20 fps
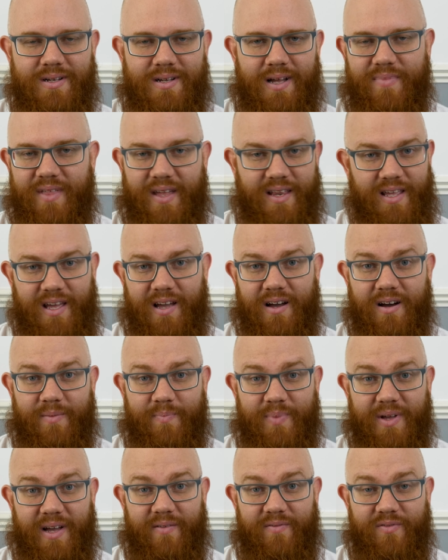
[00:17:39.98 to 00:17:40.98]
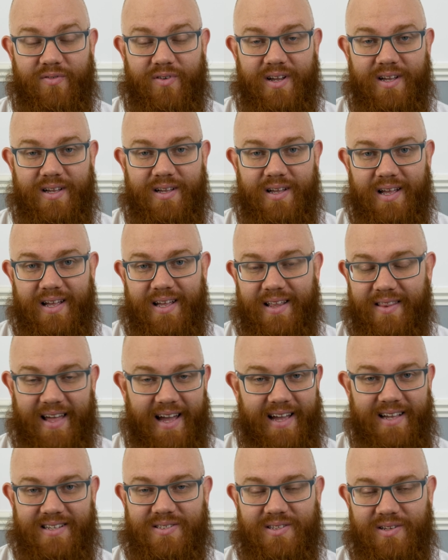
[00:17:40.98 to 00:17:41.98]
then yeah, I'd be up for it.
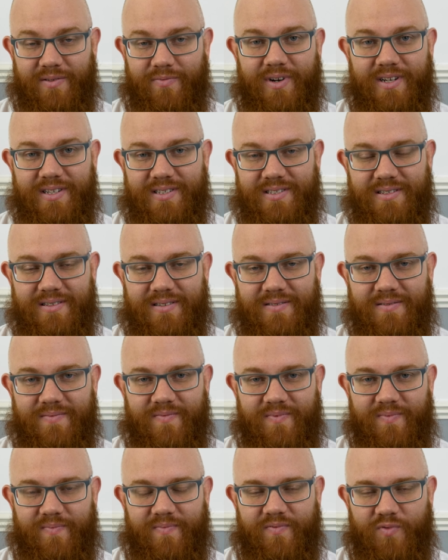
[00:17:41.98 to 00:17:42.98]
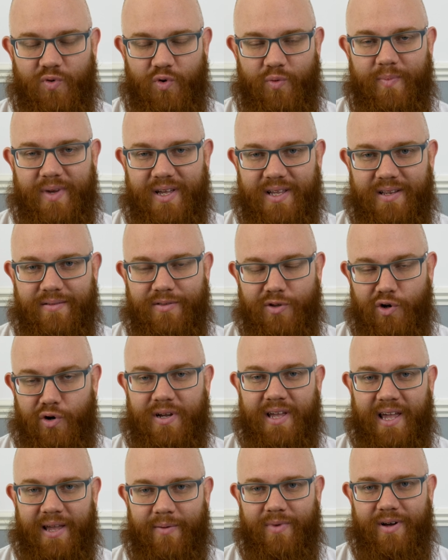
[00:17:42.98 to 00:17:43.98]
That isn't the reason for me
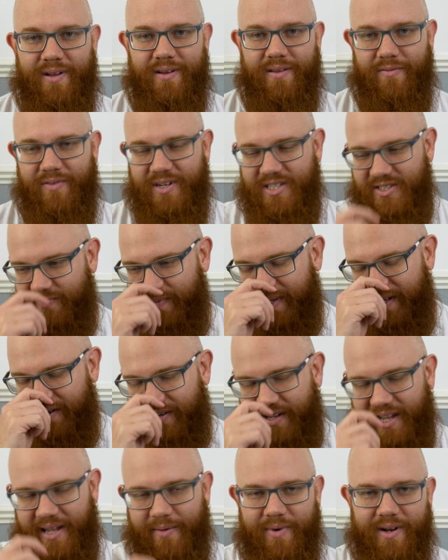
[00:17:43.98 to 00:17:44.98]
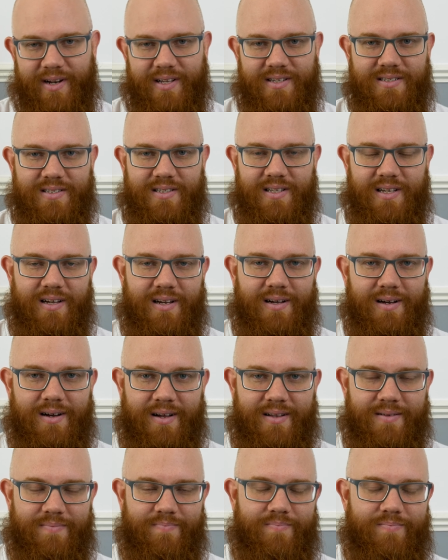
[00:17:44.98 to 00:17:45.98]
not getting one. The reason for me not getting one is that
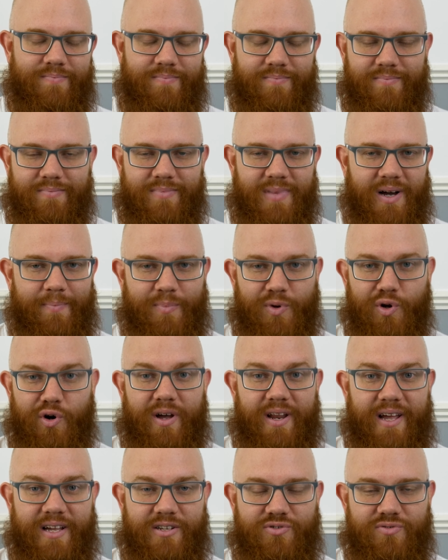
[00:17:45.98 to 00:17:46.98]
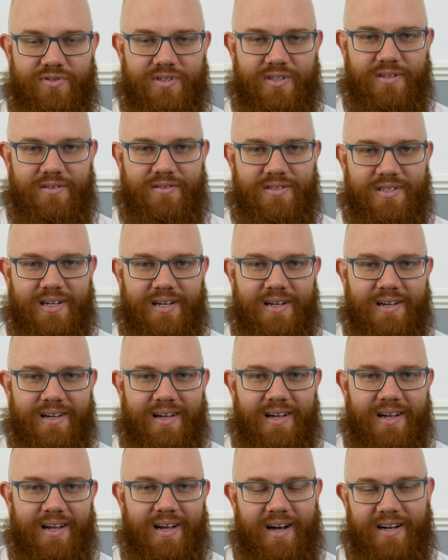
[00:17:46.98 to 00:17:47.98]
I'm not an Android user.
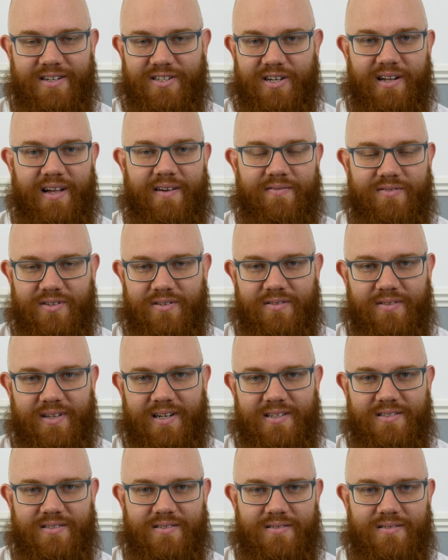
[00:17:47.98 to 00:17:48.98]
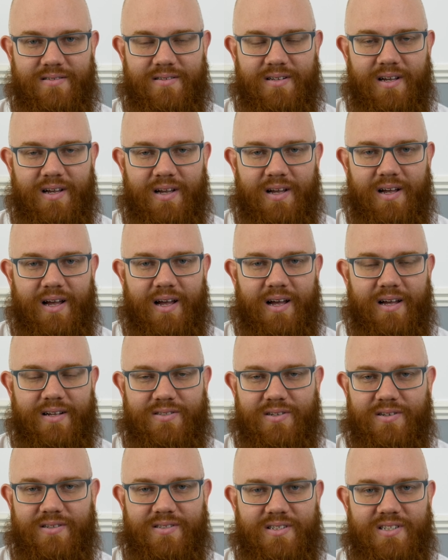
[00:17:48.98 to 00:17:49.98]
I don't have
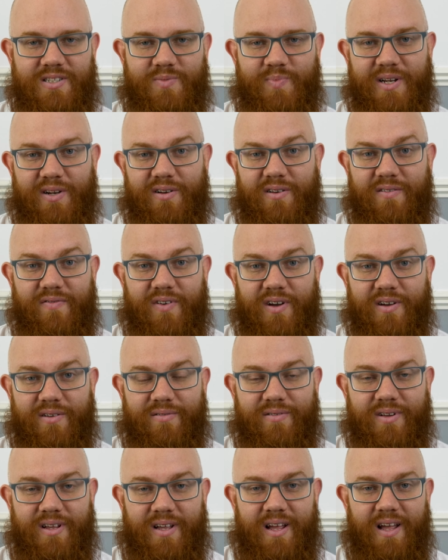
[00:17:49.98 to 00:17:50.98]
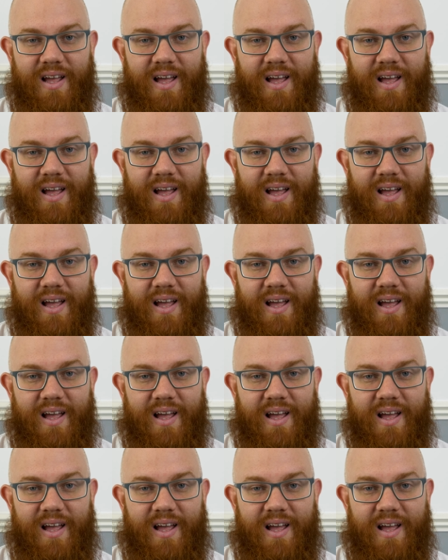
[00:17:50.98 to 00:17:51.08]
$2,000 to spend on a phone,